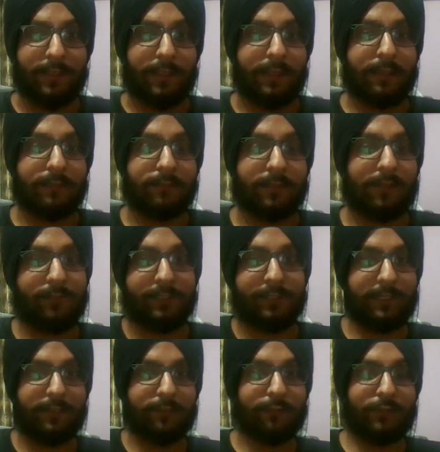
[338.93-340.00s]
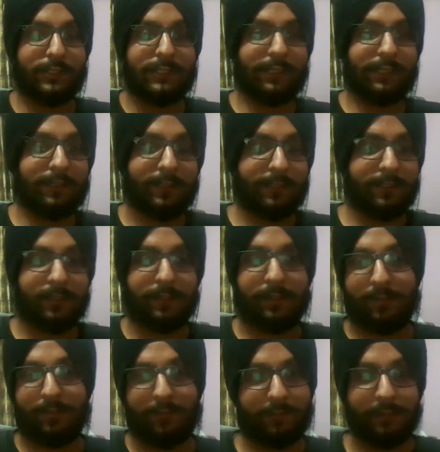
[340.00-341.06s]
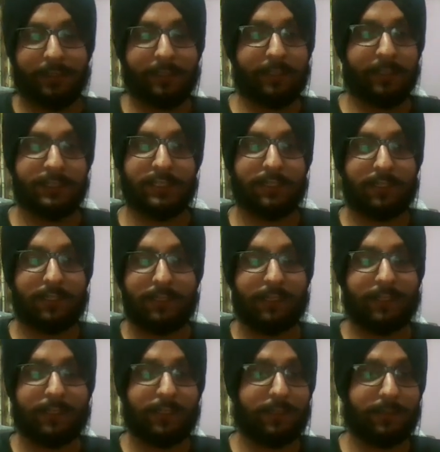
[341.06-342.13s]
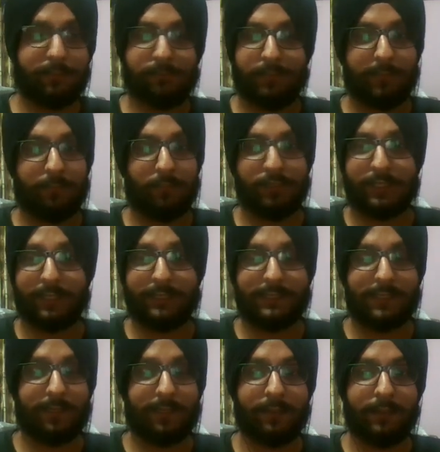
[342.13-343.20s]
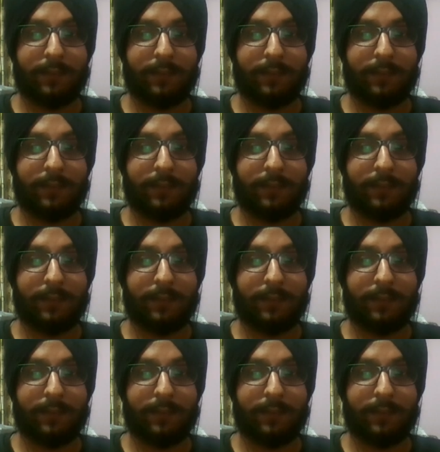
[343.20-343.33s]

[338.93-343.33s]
And after that, it was like related other general related like projects and